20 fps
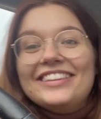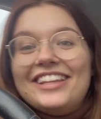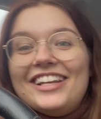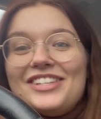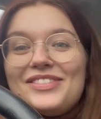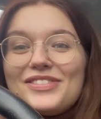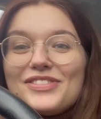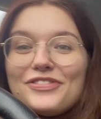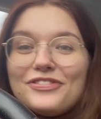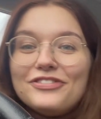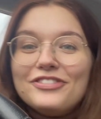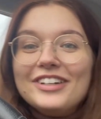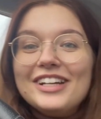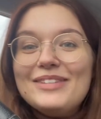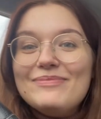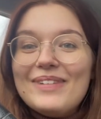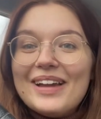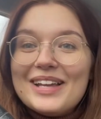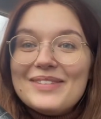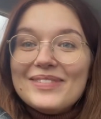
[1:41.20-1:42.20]
This was
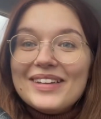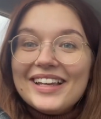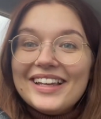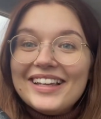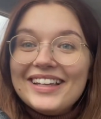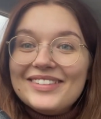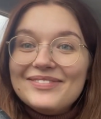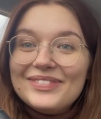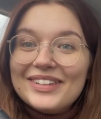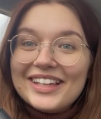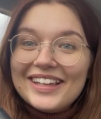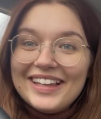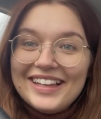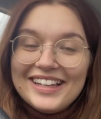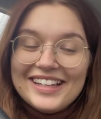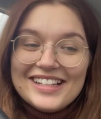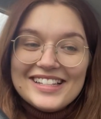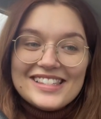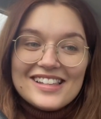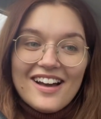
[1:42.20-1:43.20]
free, baby,
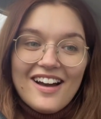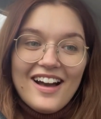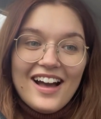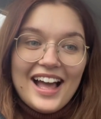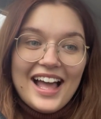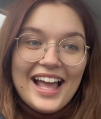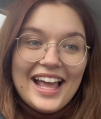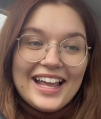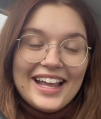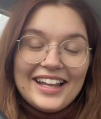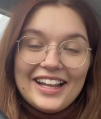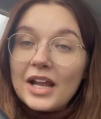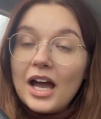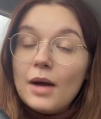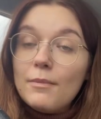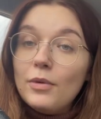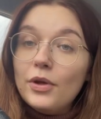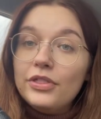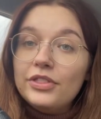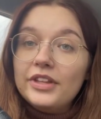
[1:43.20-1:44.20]
because I
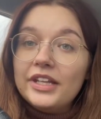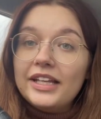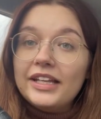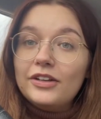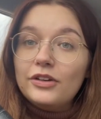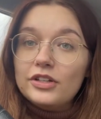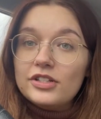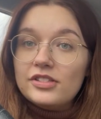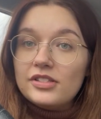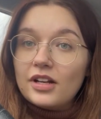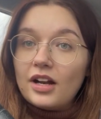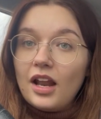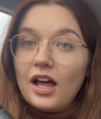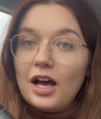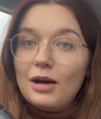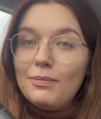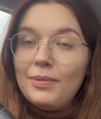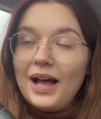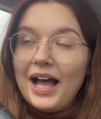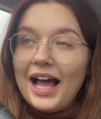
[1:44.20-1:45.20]
am on the Costa
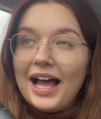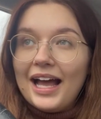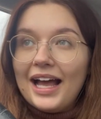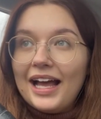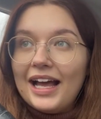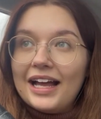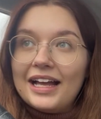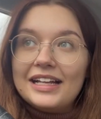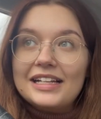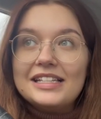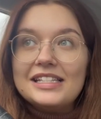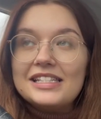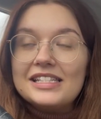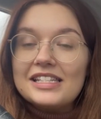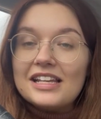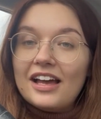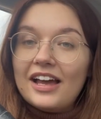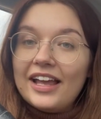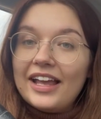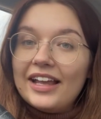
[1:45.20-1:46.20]
Club and
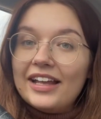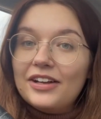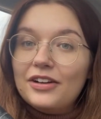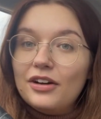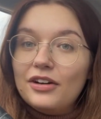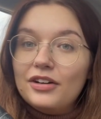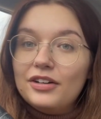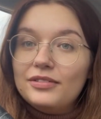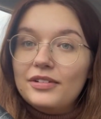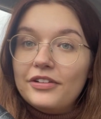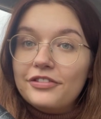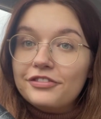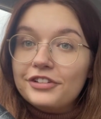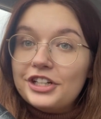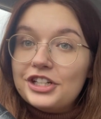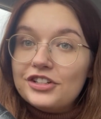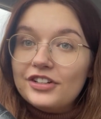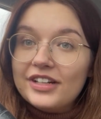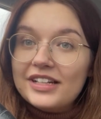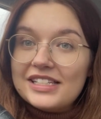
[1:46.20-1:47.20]
I got a free
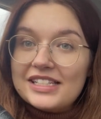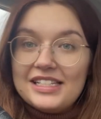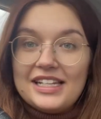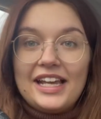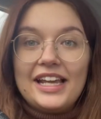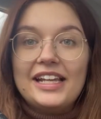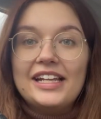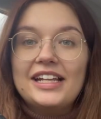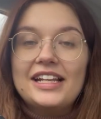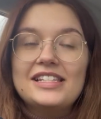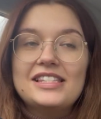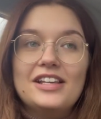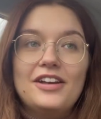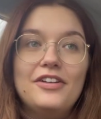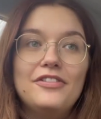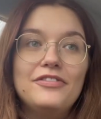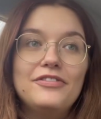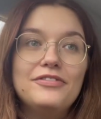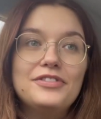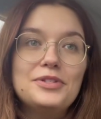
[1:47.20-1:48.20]
drink today because
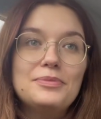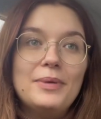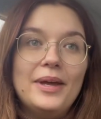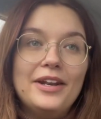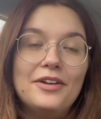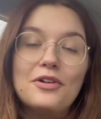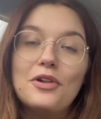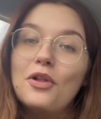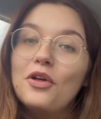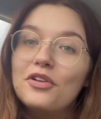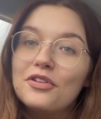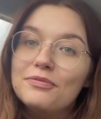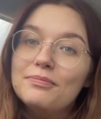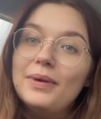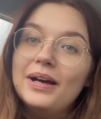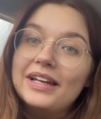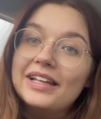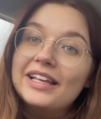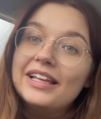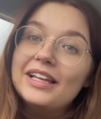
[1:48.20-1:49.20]
I've spent a lot of
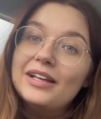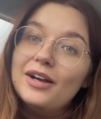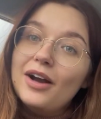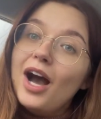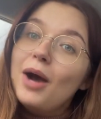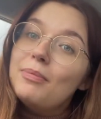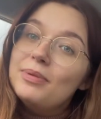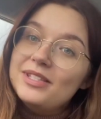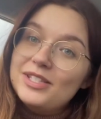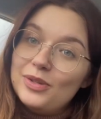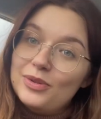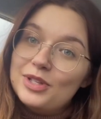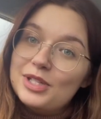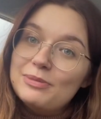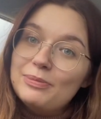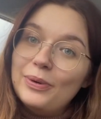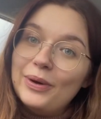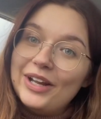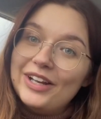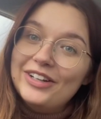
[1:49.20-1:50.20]
money up until this
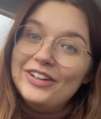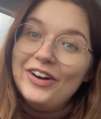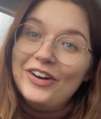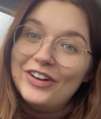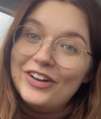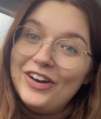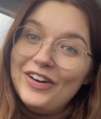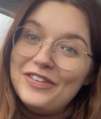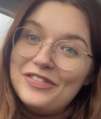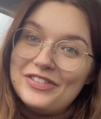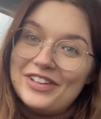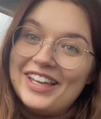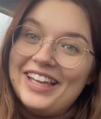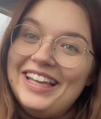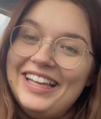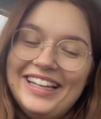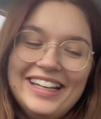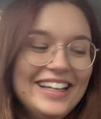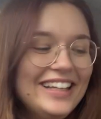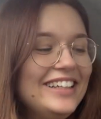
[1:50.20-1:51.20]
point on
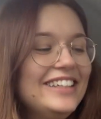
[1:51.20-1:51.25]
coffee.